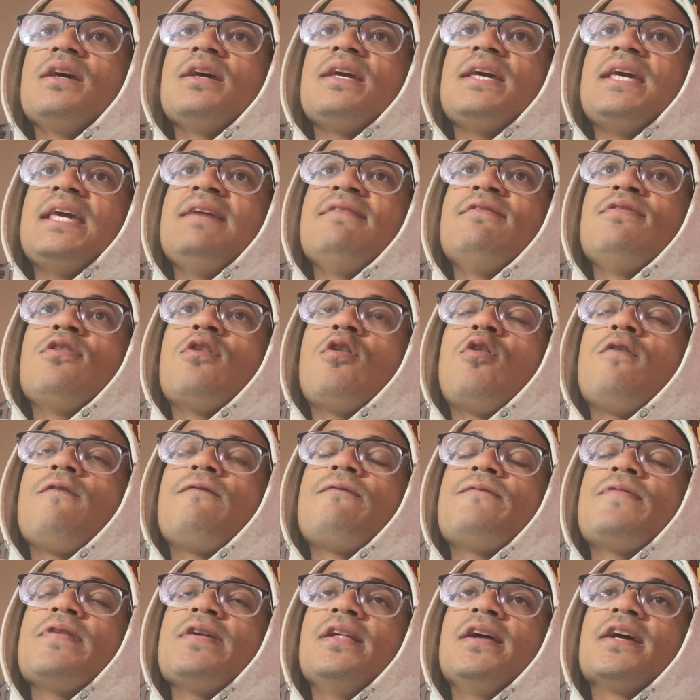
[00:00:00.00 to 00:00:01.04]
even
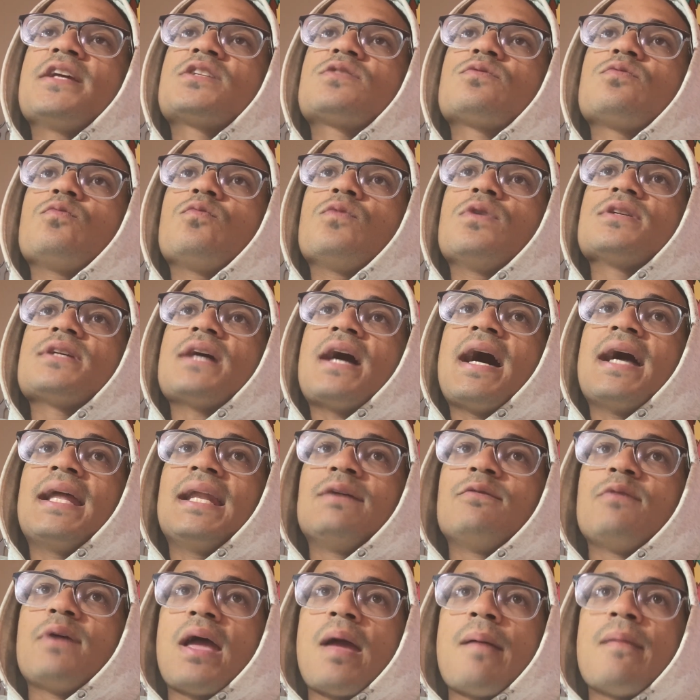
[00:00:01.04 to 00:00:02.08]
though Felix was a
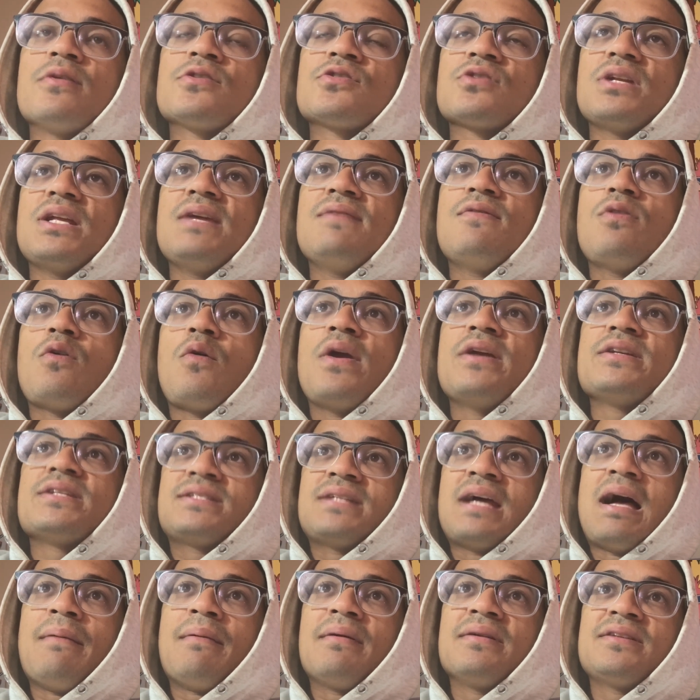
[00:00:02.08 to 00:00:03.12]
high-level amateur, and even though he's a
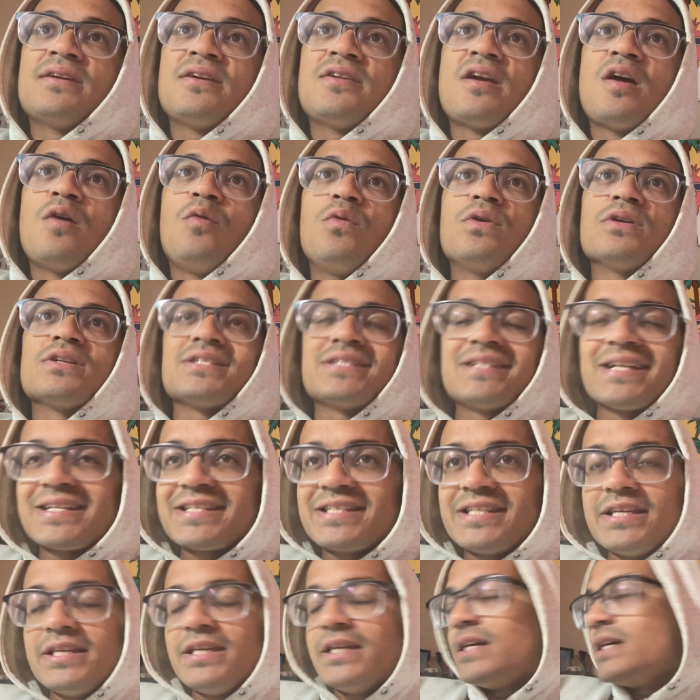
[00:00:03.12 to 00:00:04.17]
top contender at
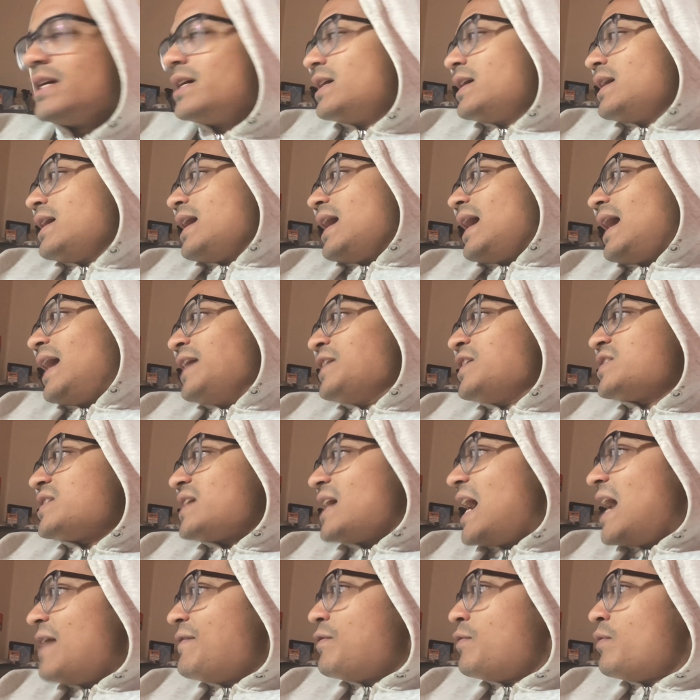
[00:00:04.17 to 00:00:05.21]
160, I just
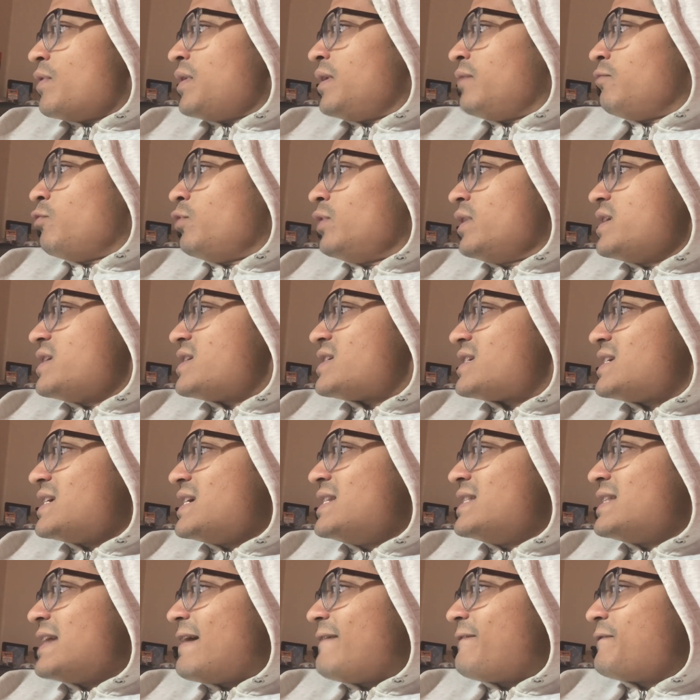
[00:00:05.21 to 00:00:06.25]
haven't really
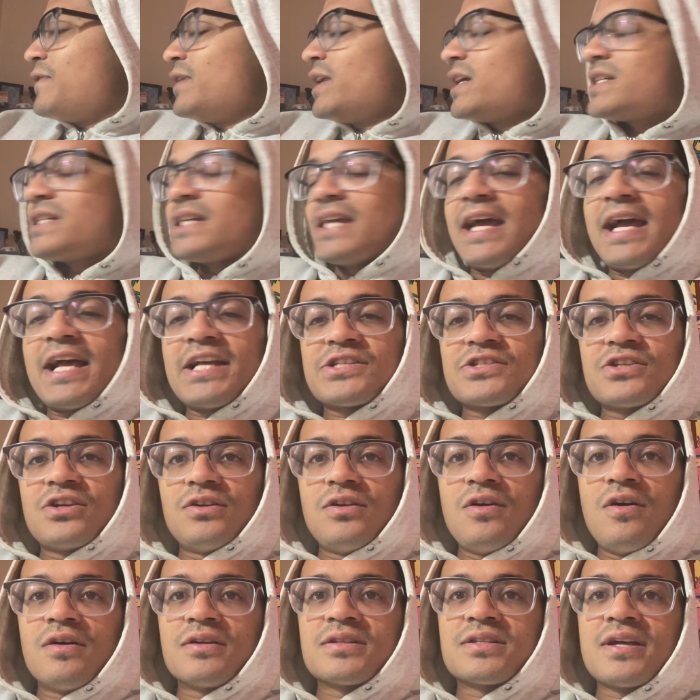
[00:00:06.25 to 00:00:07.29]
seen that Felix Cash in a
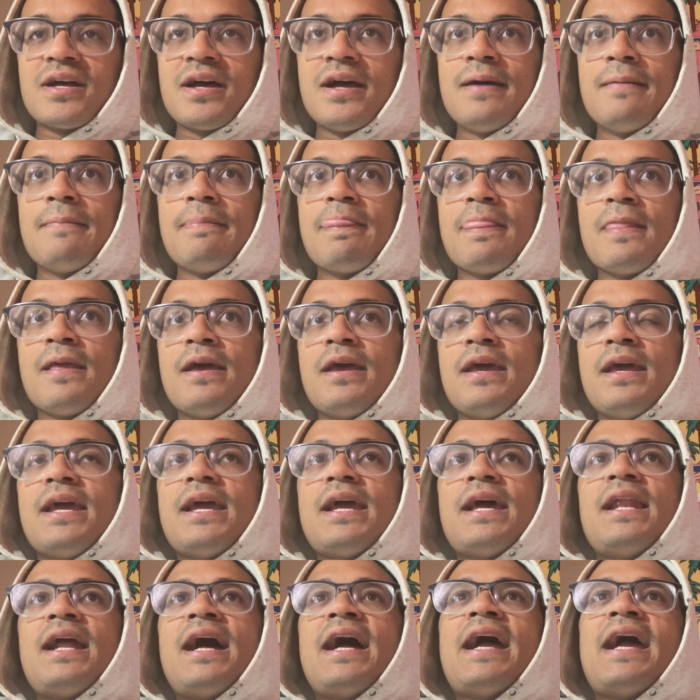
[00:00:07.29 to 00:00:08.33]
long time.
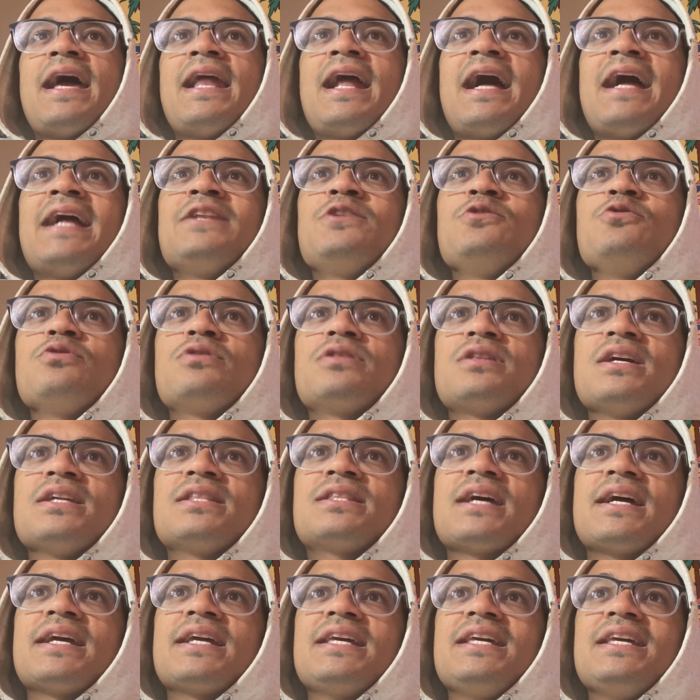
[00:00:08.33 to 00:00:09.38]
And I do
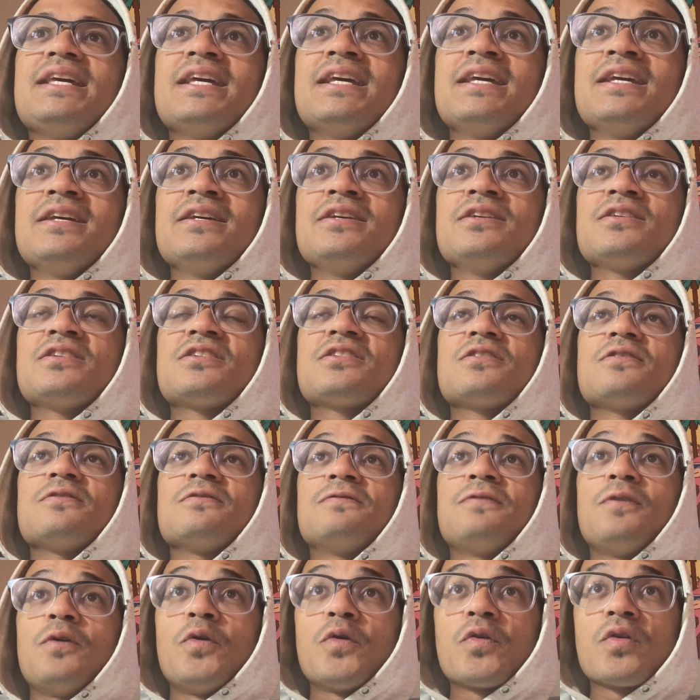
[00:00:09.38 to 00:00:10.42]
think that he is
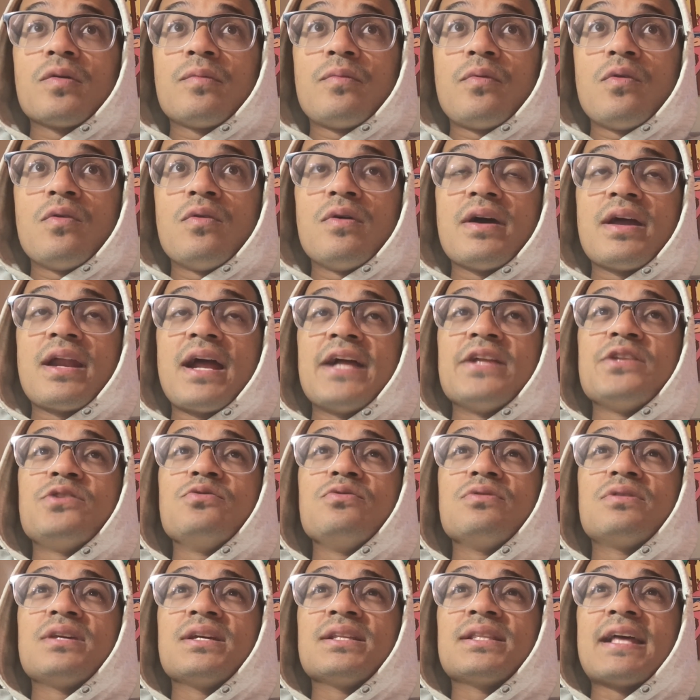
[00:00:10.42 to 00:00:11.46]
vulnerable, and I
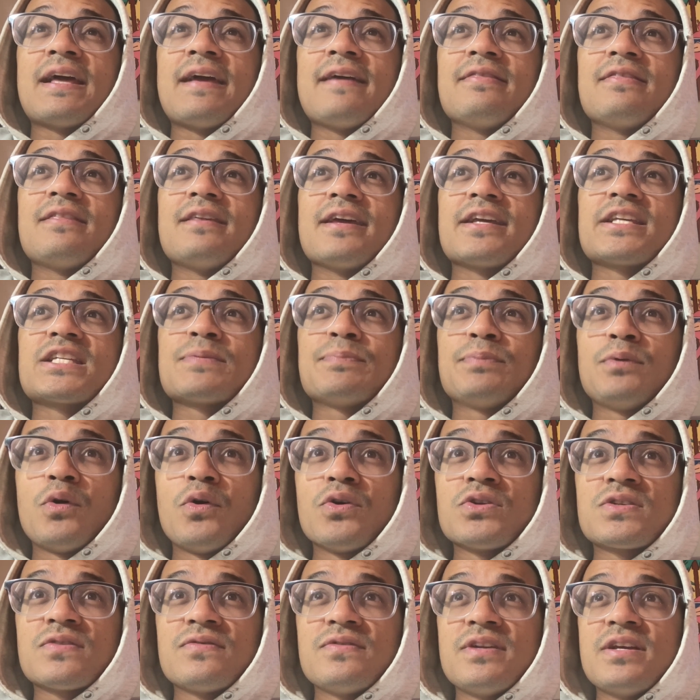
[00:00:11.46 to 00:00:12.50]
do think that the
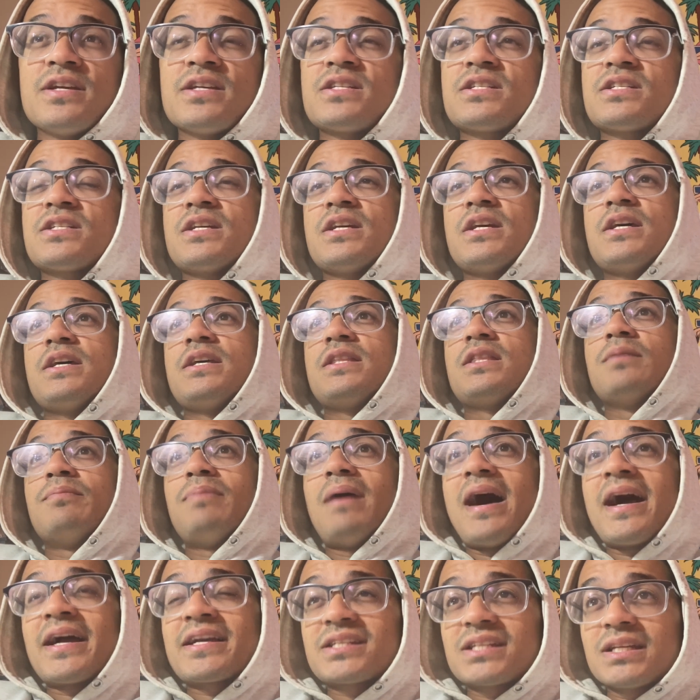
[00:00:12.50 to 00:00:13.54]
explosiveness, the
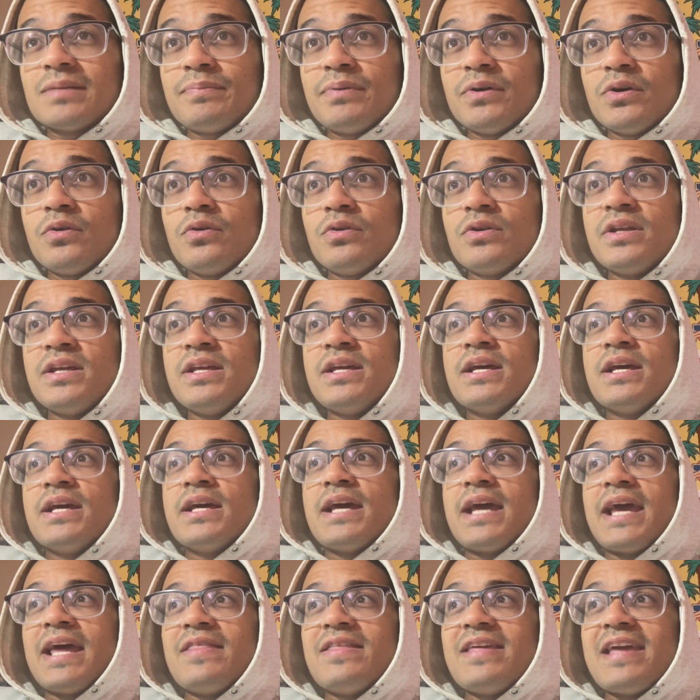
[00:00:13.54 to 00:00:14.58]
boxing ability,
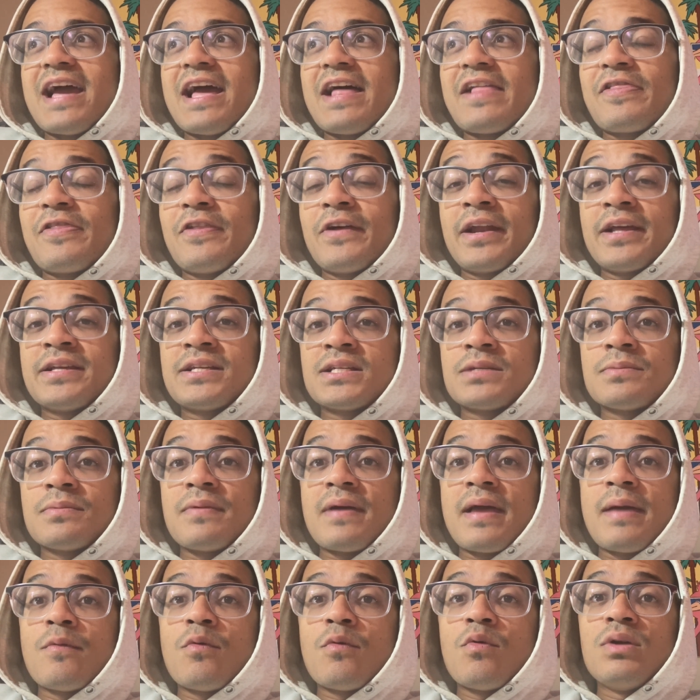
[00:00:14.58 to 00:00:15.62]
and the athleticism
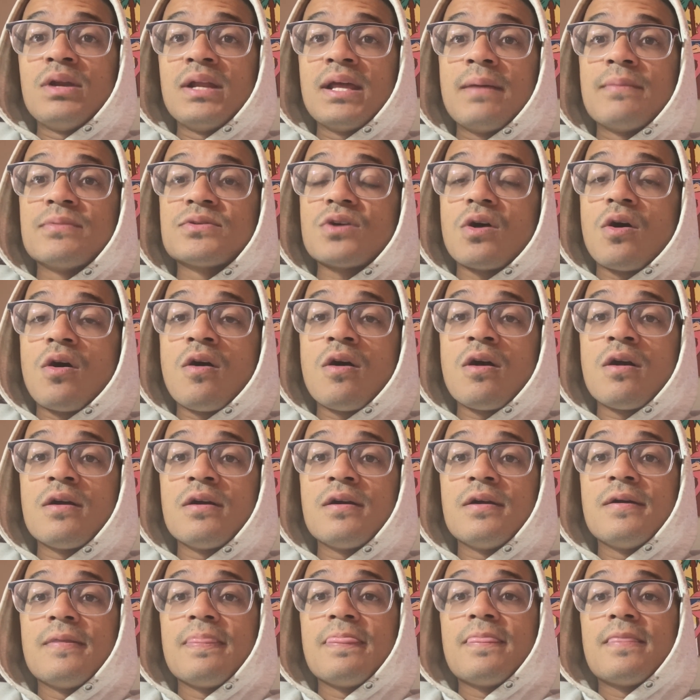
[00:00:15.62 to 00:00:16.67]
of Emma Williams
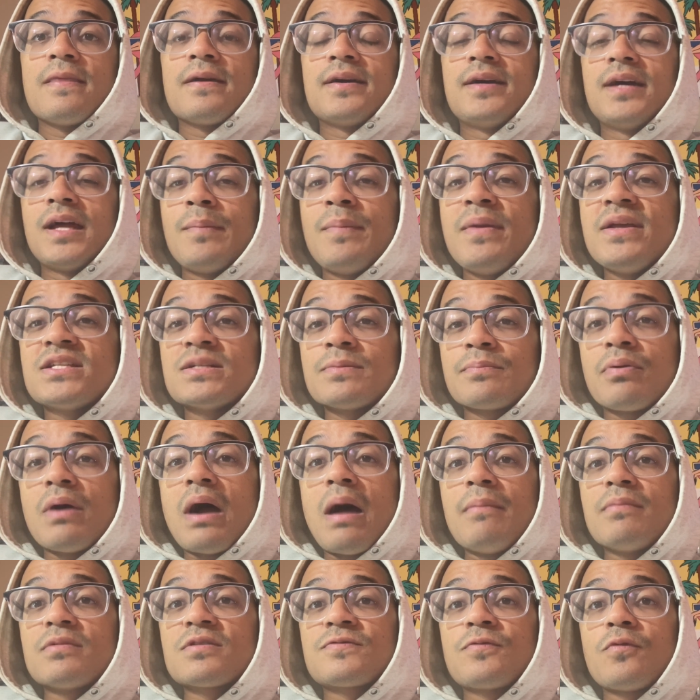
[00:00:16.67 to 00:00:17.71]
are going to be some
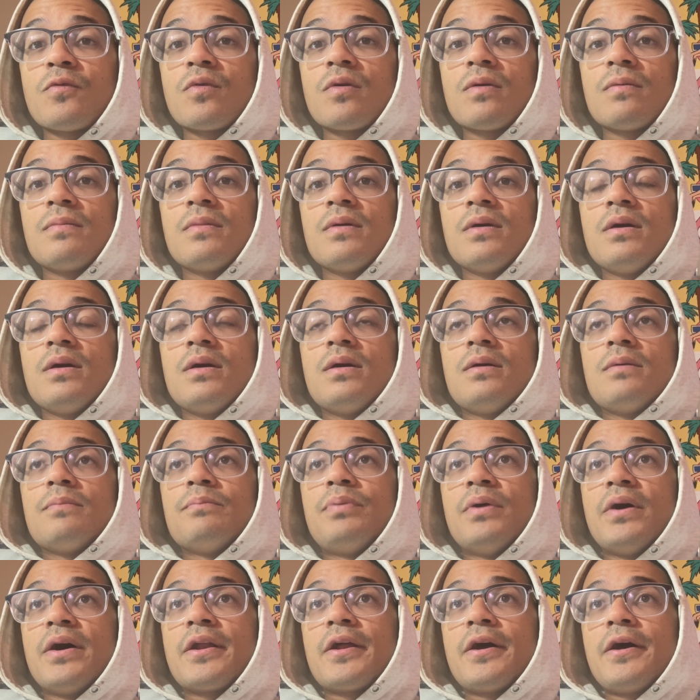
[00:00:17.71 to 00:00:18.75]
problems for him.
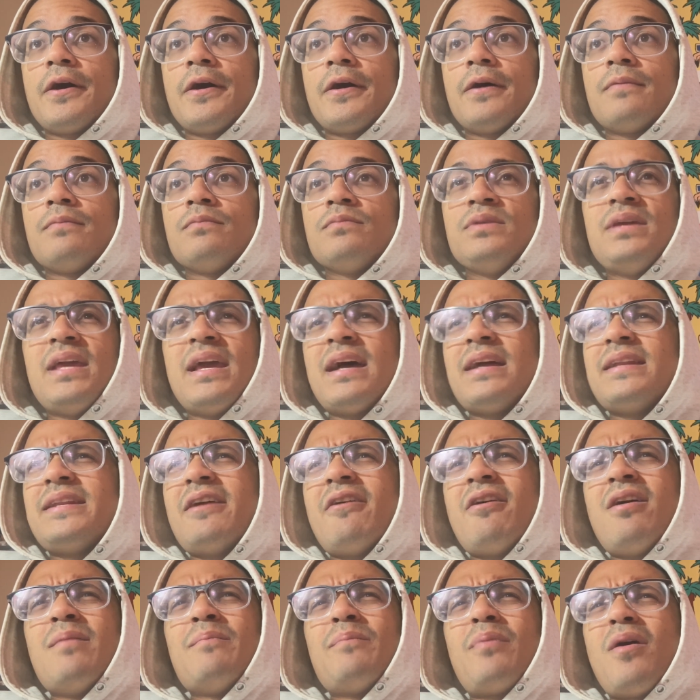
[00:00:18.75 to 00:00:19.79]
But,
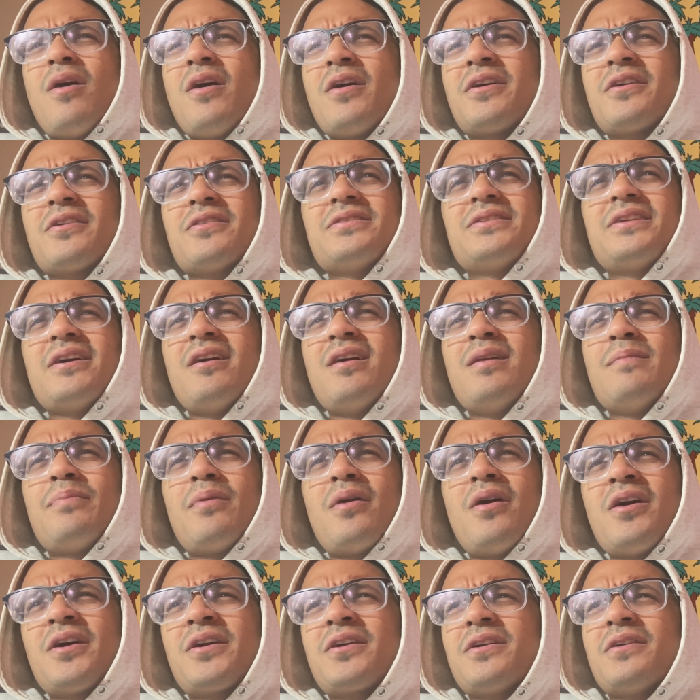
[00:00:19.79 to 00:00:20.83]
Darren
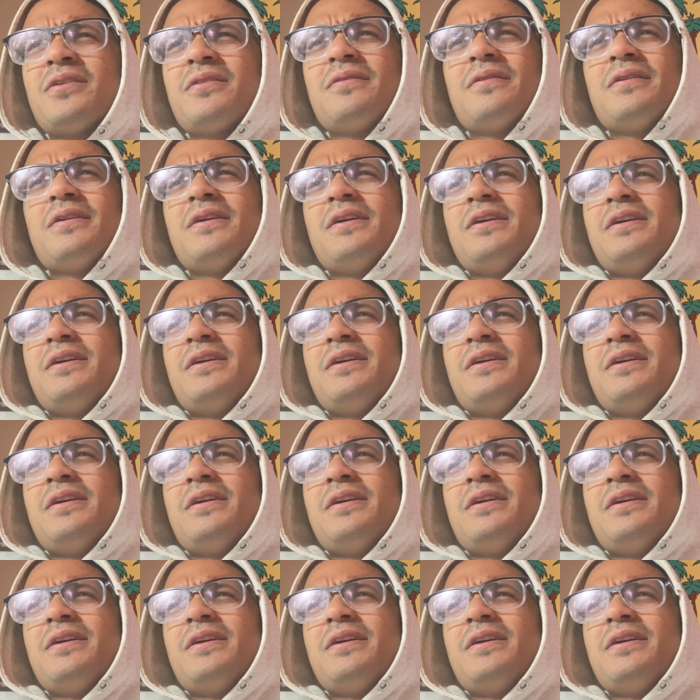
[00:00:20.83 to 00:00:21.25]
Barker,